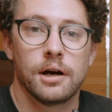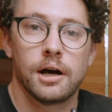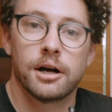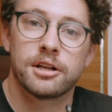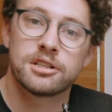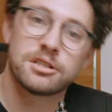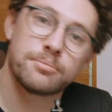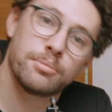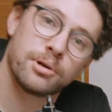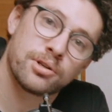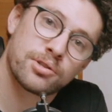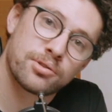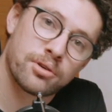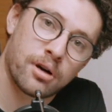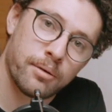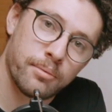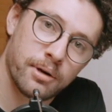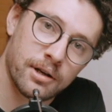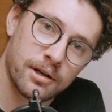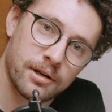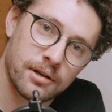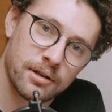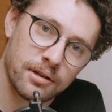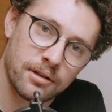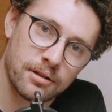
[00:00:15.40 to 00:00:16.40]
to make sure I'm
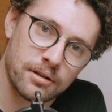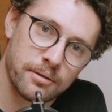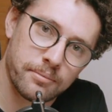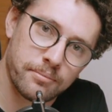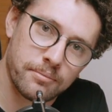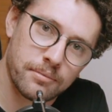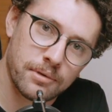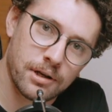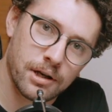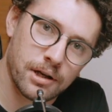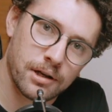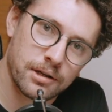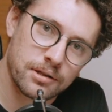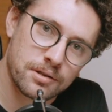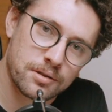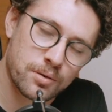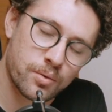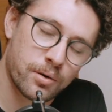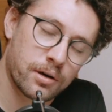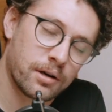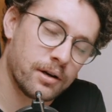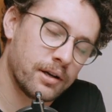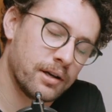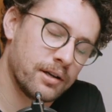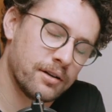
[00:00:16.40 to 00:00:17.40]
editing them as
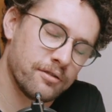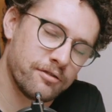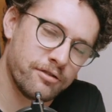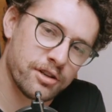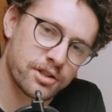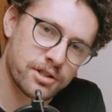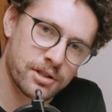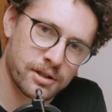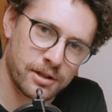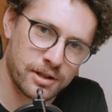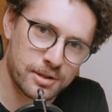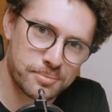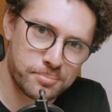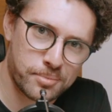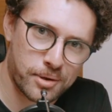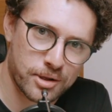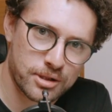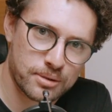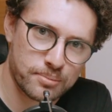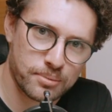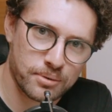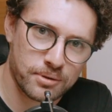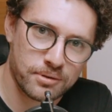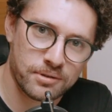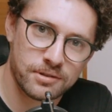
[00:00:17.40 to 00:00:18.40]
quickly and efficiently as
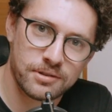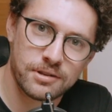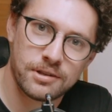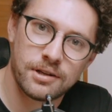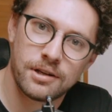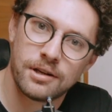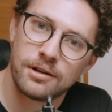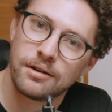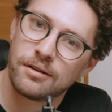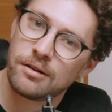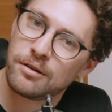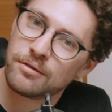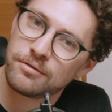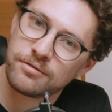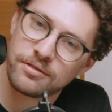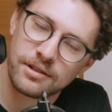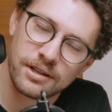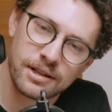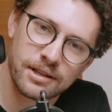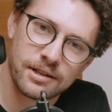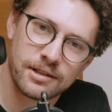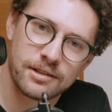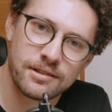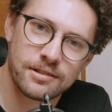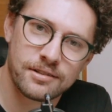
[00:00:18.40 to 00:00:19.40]
possible. And
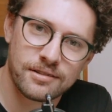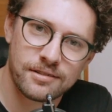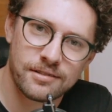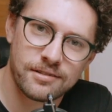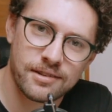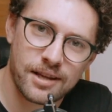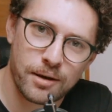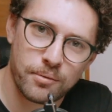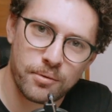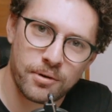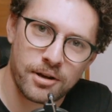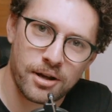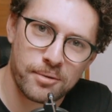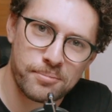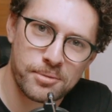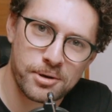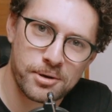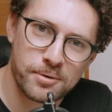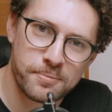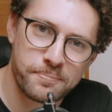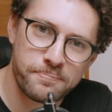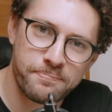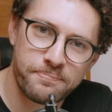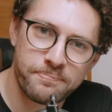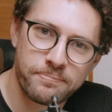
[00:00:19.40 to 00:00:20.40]
hopefully that will help
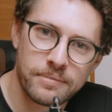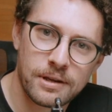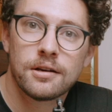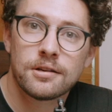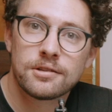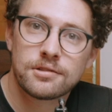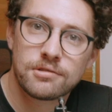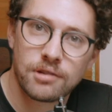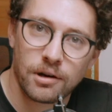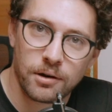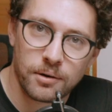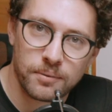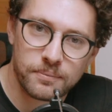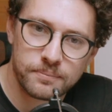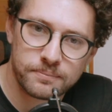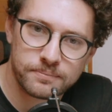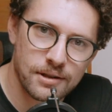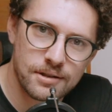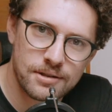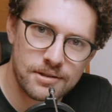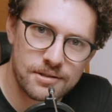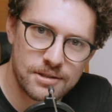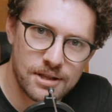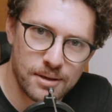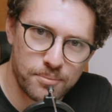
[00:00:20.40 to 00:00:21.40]
you. So,
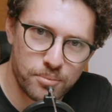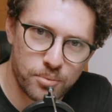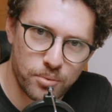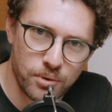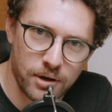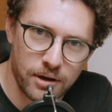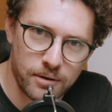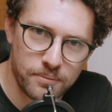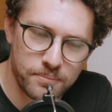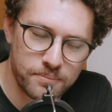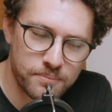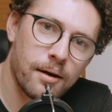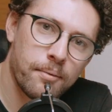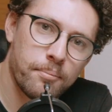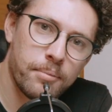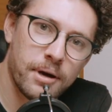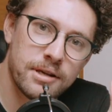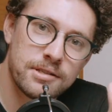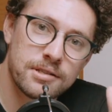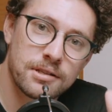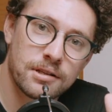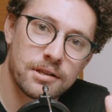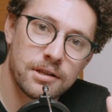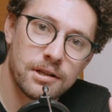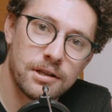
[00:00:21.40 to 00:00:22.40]
step one.
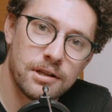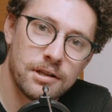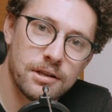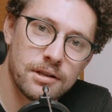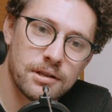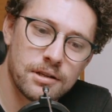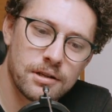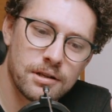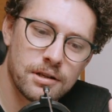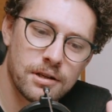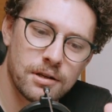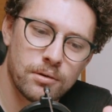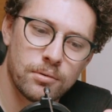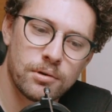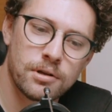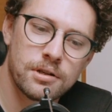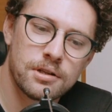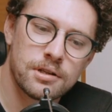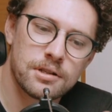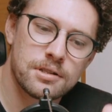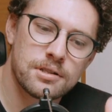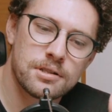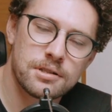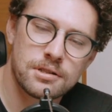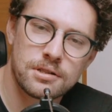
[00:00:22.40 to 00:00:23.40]
Basically, in order
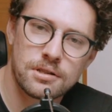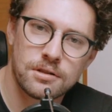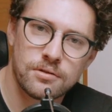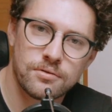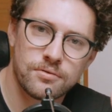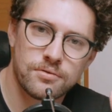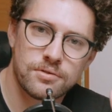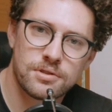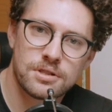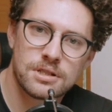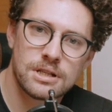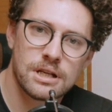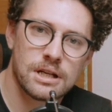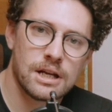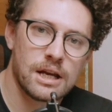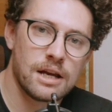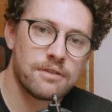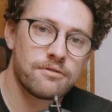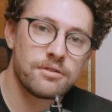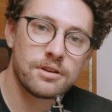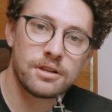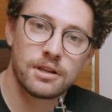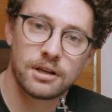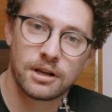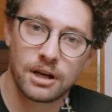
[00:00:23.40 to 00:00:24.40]
to sort of set
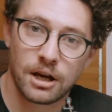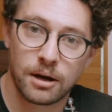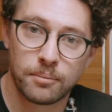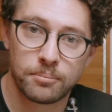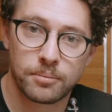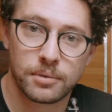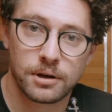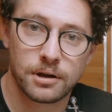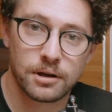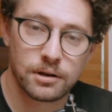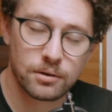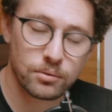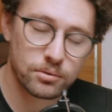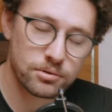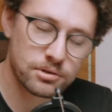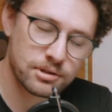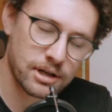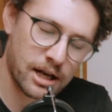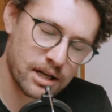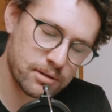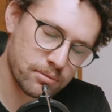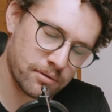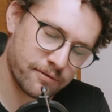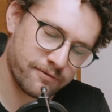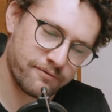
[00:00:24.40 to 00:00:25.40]
everything up, it all
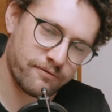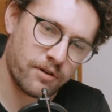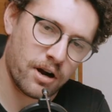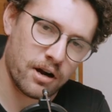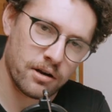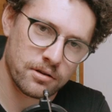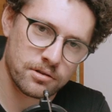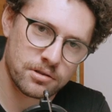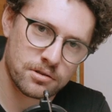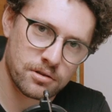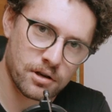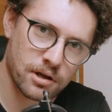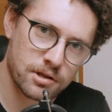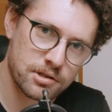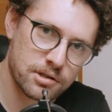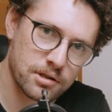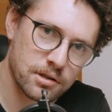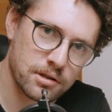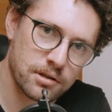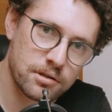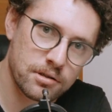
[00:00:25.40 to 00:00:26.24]
starts with file structure.